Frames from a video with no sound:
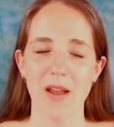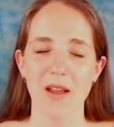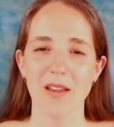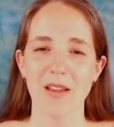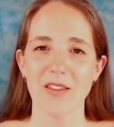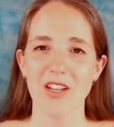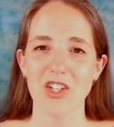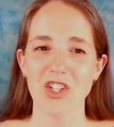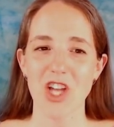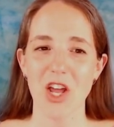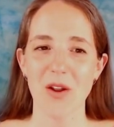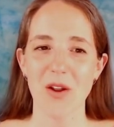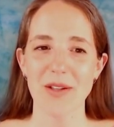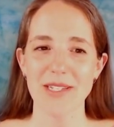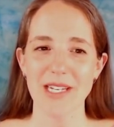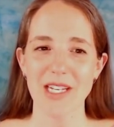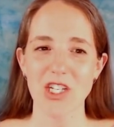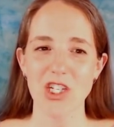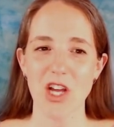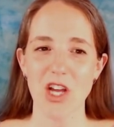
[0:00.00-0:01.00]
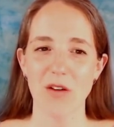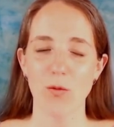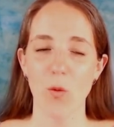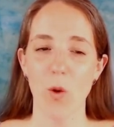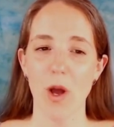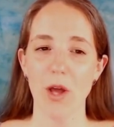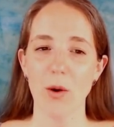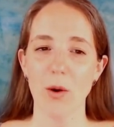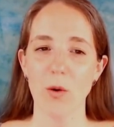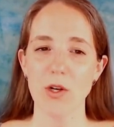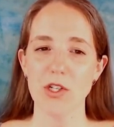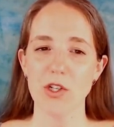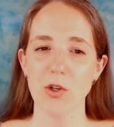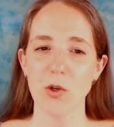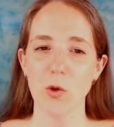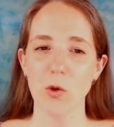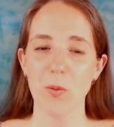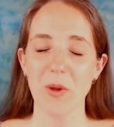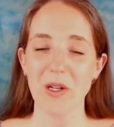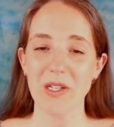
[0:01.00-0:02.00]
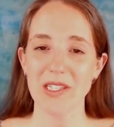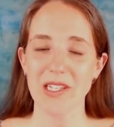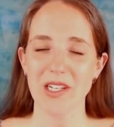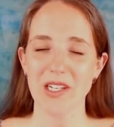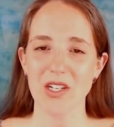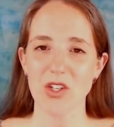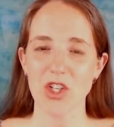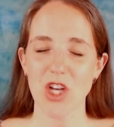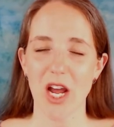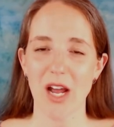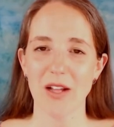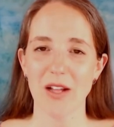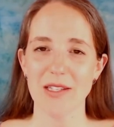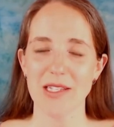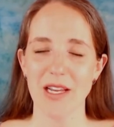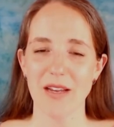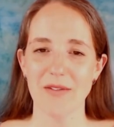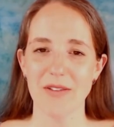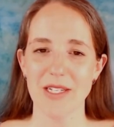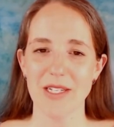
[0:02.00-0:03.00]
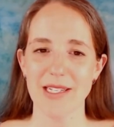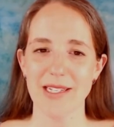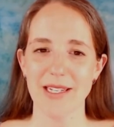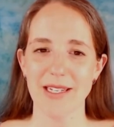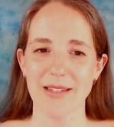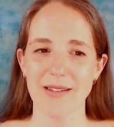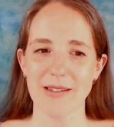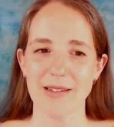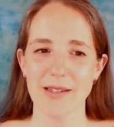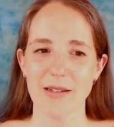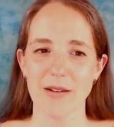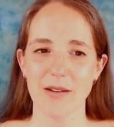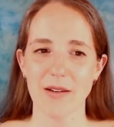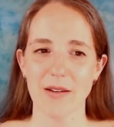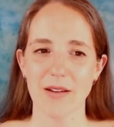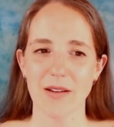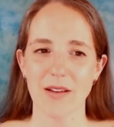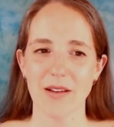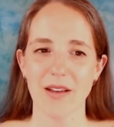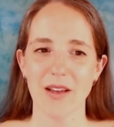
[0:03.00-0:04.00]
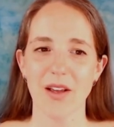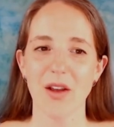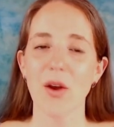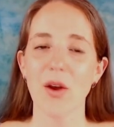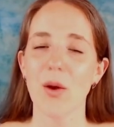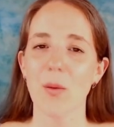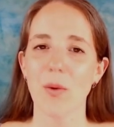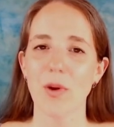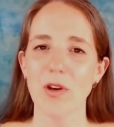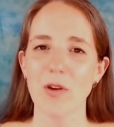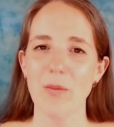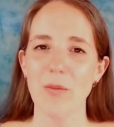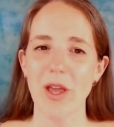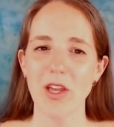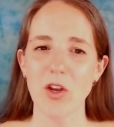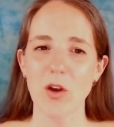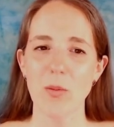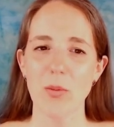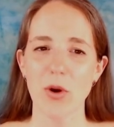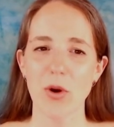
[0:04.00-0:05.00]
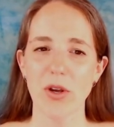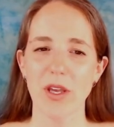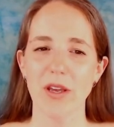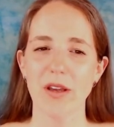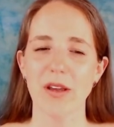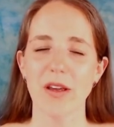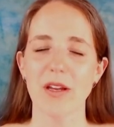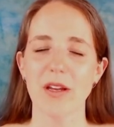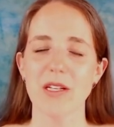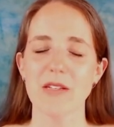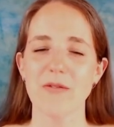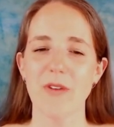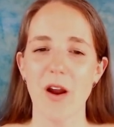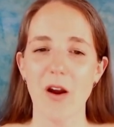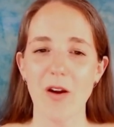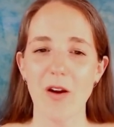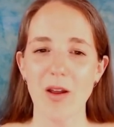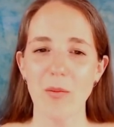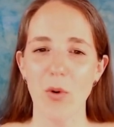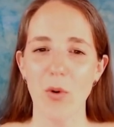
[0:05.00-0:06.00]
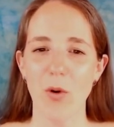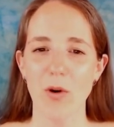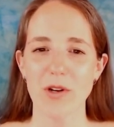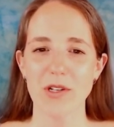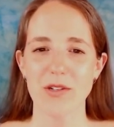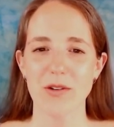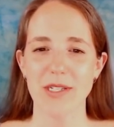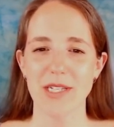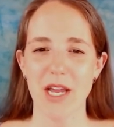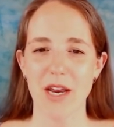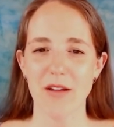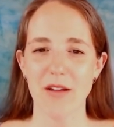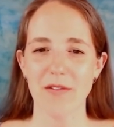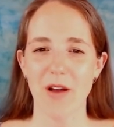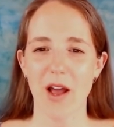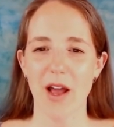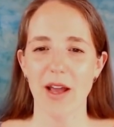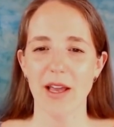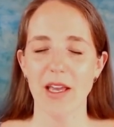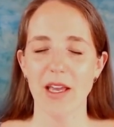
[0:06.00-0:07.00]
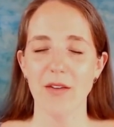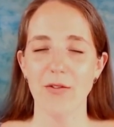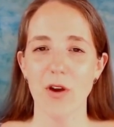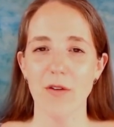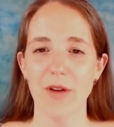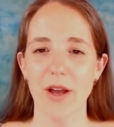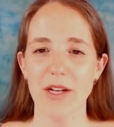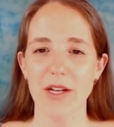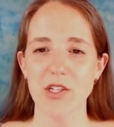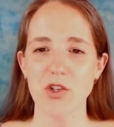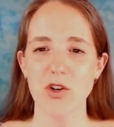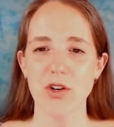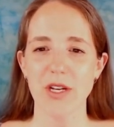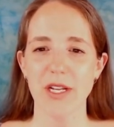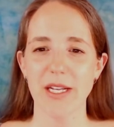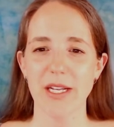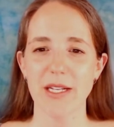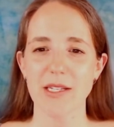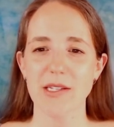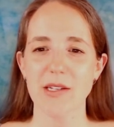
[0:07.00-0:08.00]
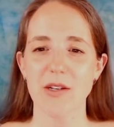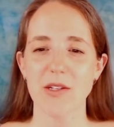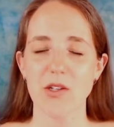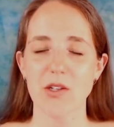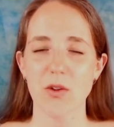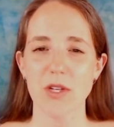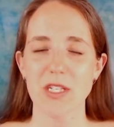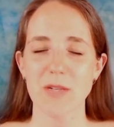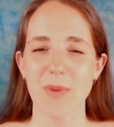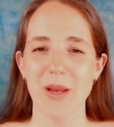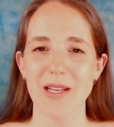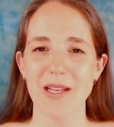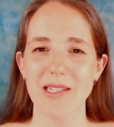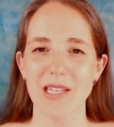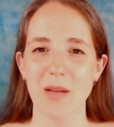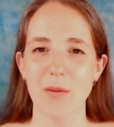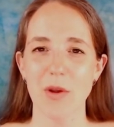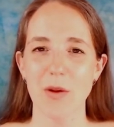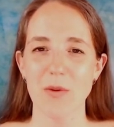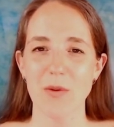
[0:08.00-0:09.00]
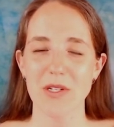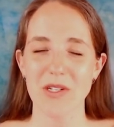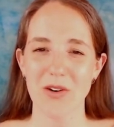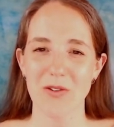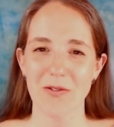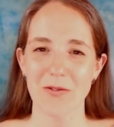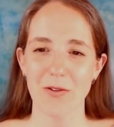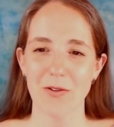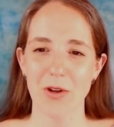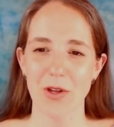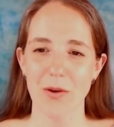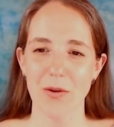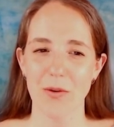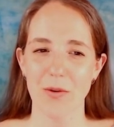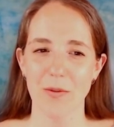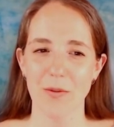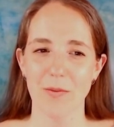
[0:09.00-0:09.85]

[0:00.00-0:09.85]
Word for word: The shuttles each have one or two built-in child safety seats. When you make your booking, it is very important to identify if you have extra needs so the space can be reserved for you.